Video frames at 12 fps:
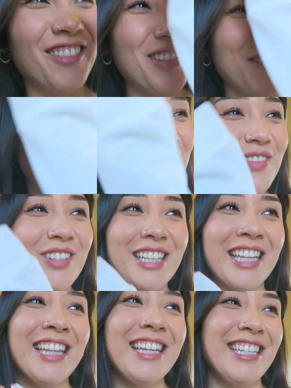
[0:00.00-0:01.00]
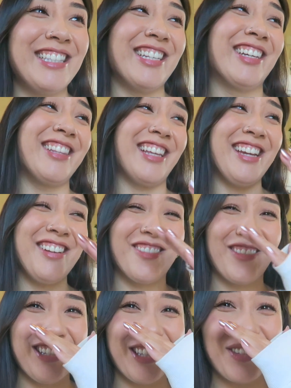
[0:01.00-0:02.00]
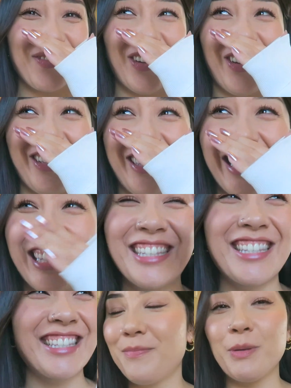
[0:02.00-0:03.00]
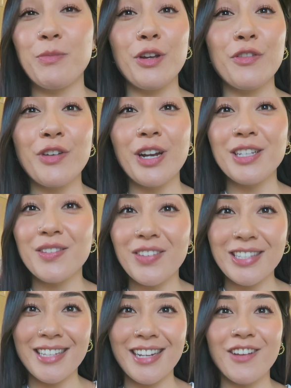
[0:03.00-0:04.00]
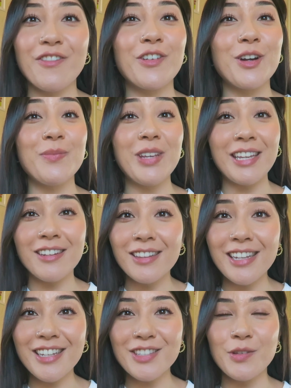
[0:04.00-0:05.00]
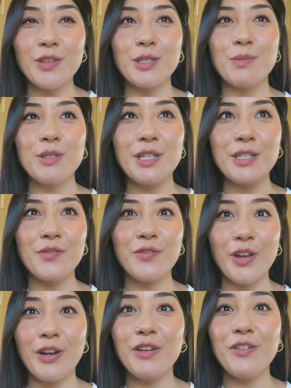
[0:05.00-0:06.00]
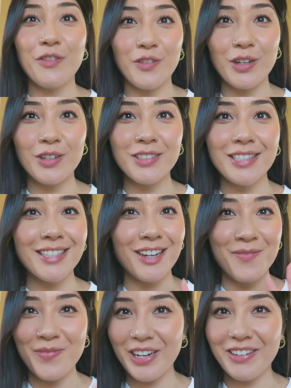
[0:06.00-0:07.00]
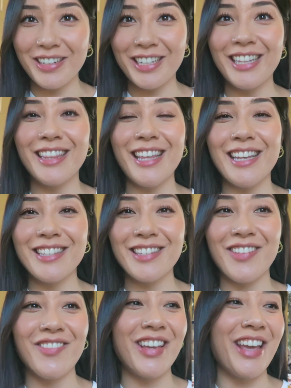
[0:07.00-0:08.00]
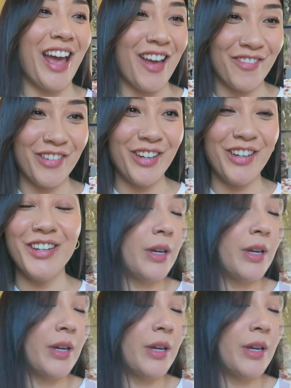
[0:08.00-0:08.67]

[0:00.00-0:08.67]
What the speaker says: That was a really delayed response. My boyfriend is visiting from Italy, so this was his very first American Thanksgiving ever.